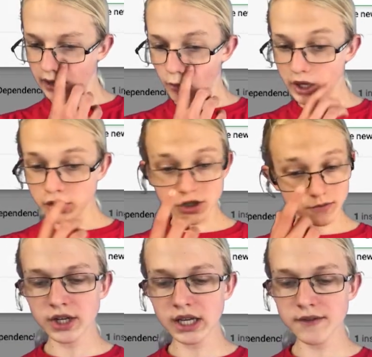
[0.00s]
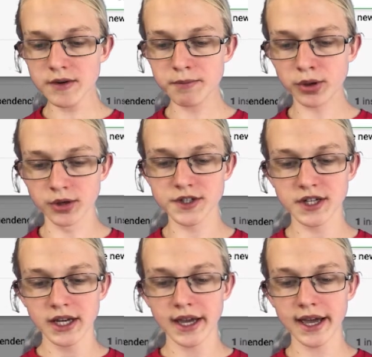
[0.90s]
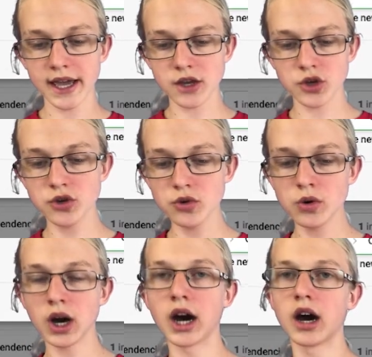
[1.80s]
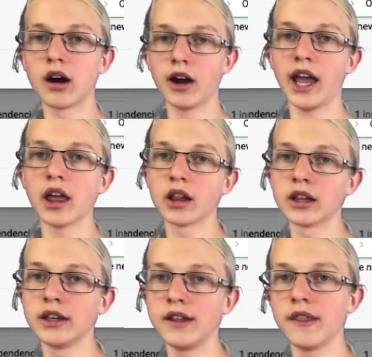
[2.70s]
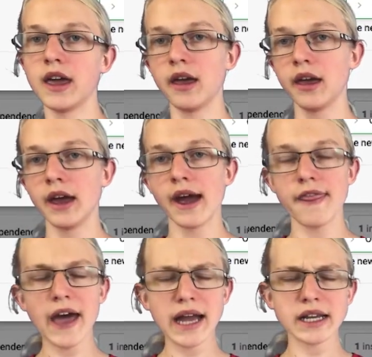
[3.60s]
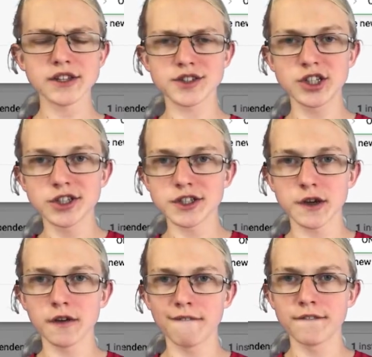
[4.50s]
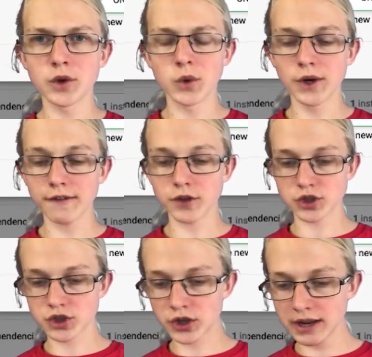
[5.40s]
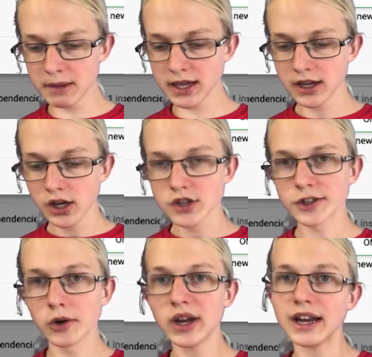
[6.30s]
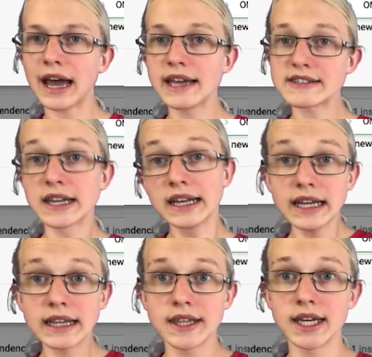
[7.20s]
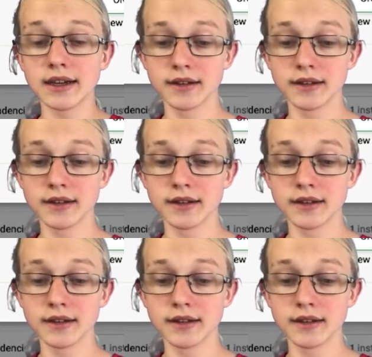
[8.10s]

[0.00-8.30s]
We can even put a URL in there, and that is just for if you're streaming, so it has a link in there.